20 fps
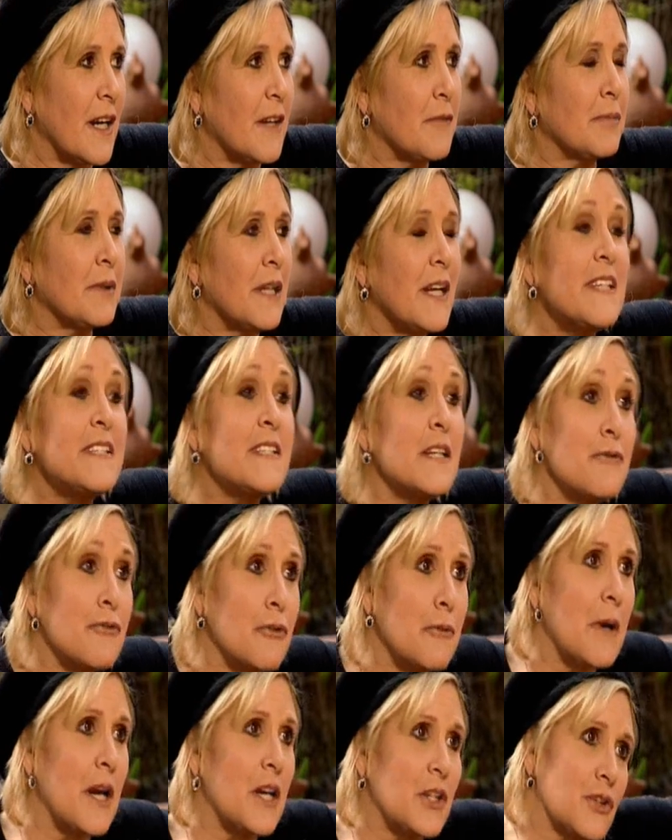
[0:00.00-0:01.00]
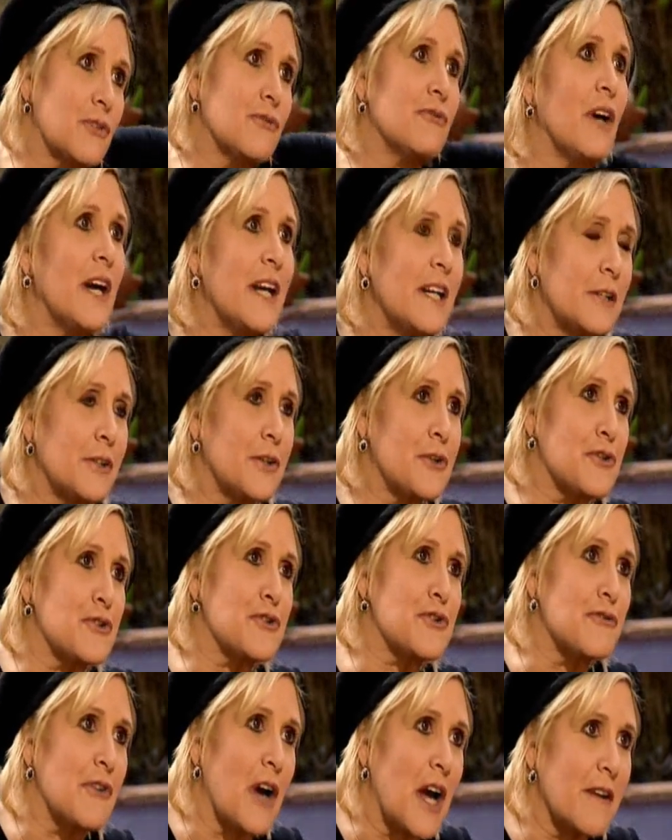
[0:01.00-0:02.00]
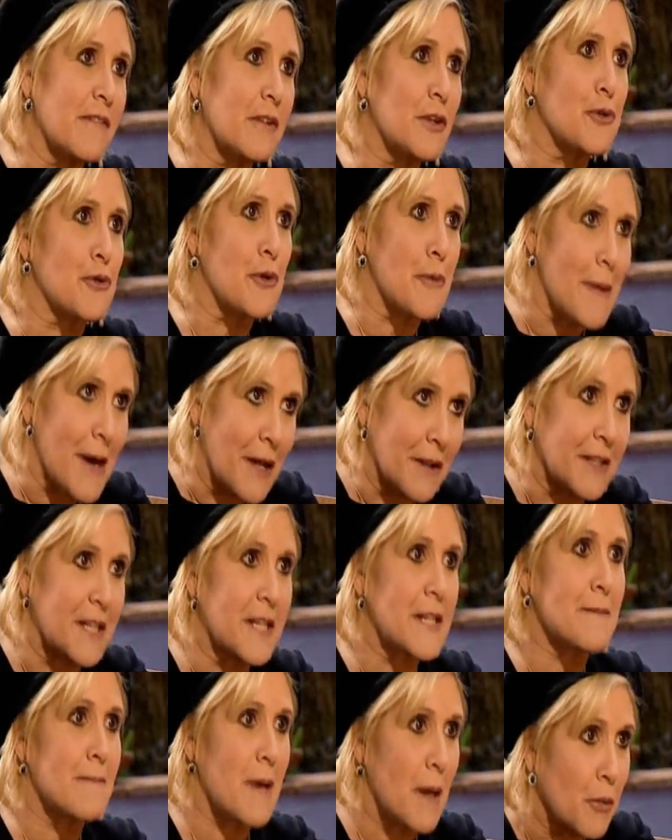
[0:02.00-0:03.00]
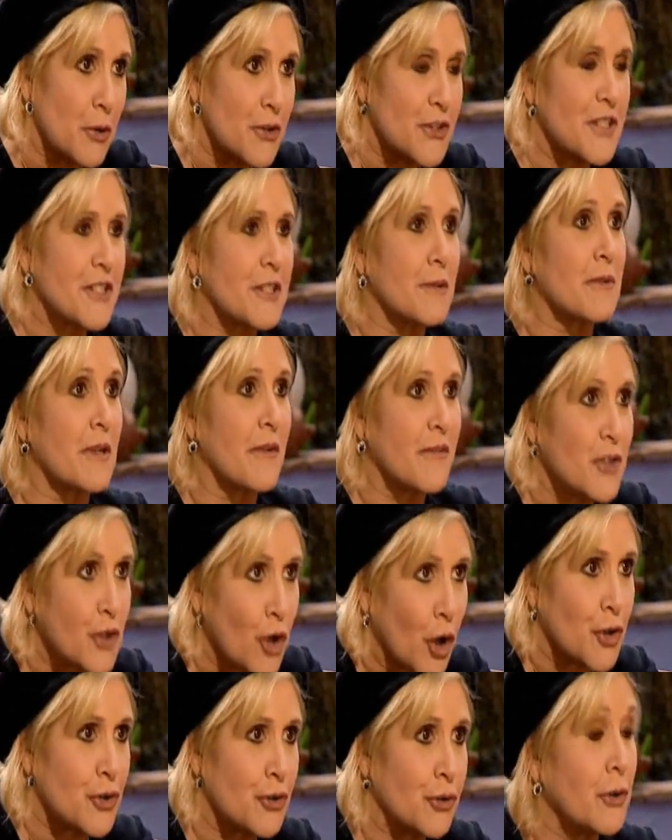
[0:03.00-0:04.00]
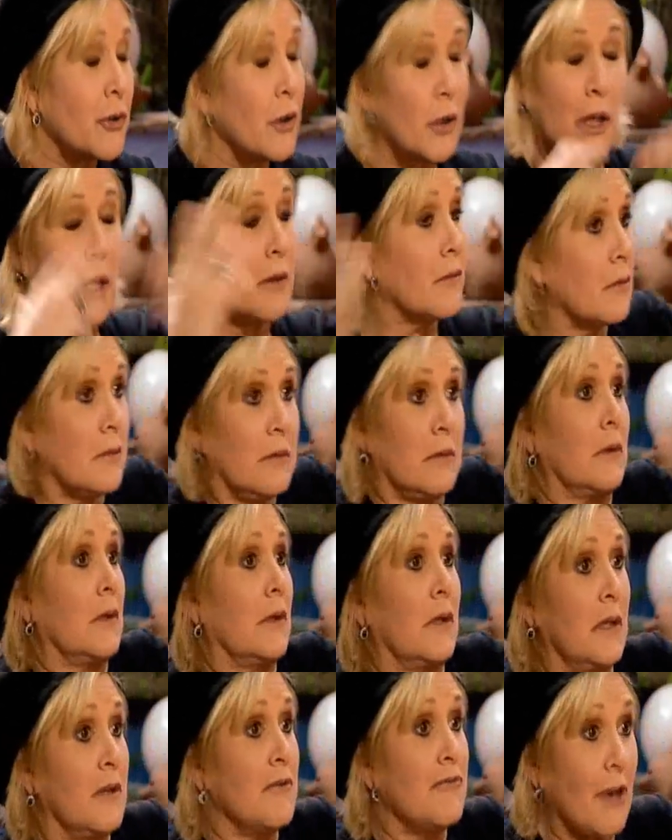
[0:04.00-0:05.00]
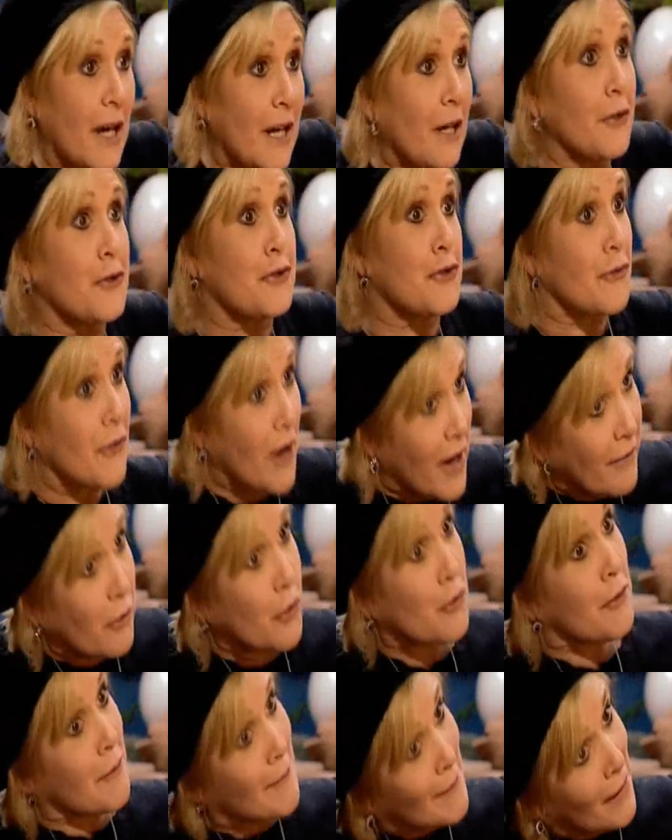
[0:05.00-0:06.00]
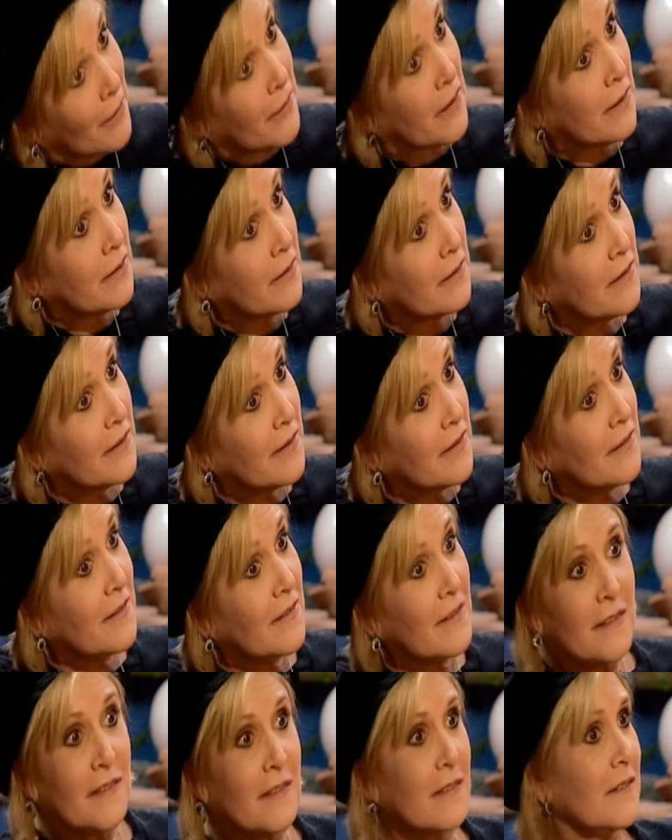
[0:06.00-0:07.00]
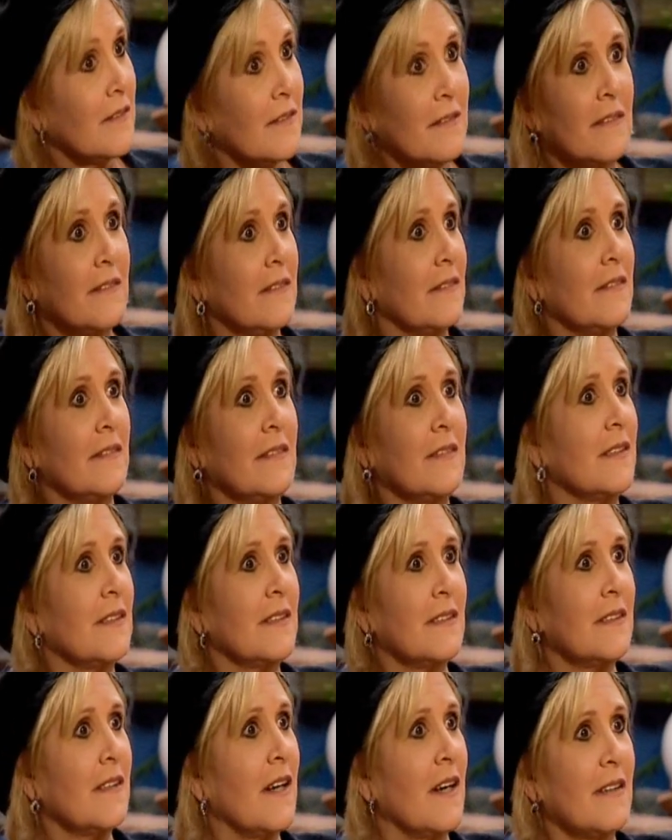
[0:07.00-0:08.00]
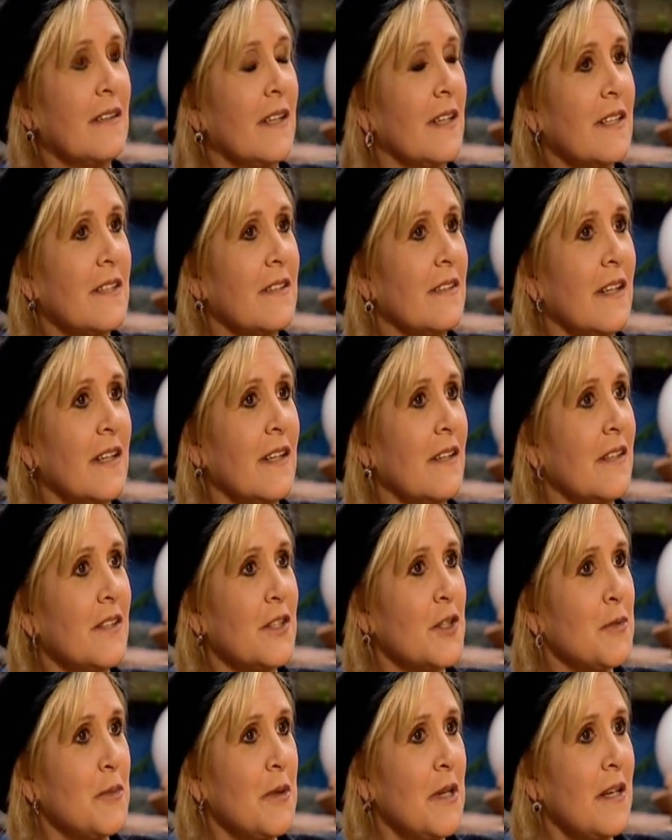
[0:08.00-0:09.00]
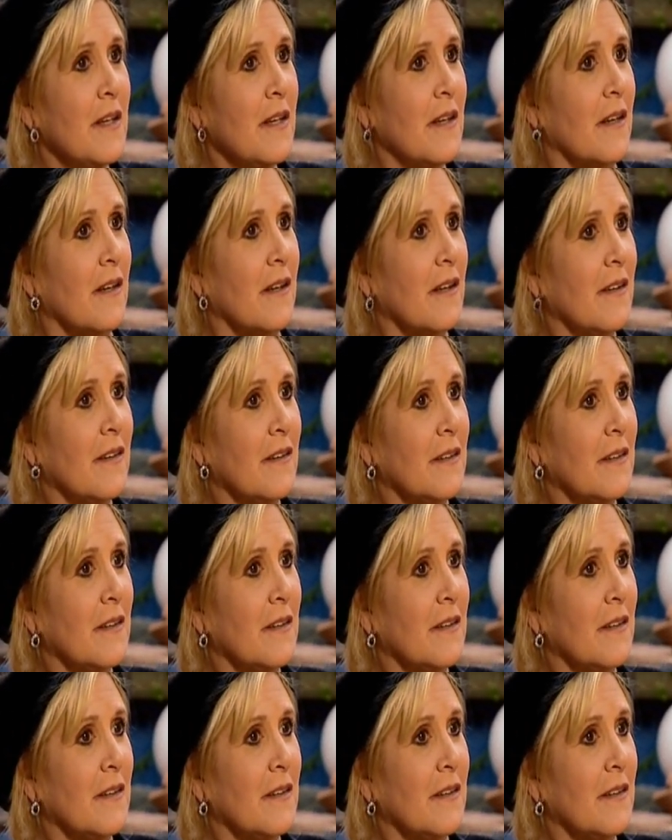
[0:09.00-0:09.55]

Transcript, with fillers: I have placed information vital to the survival of the rebellion to the memory systems of this R2 unit. Uh, vital to the survival of the rebellion? It's not like English speaking.